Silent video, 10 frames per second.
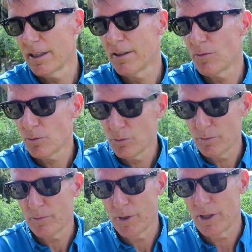and,
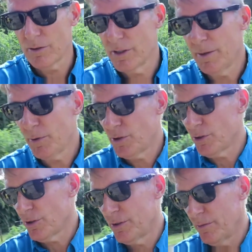you know,
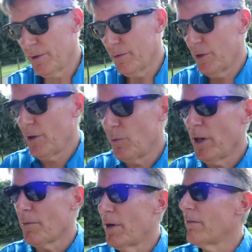temperatures, you know,
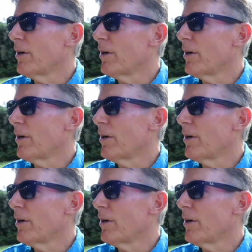well above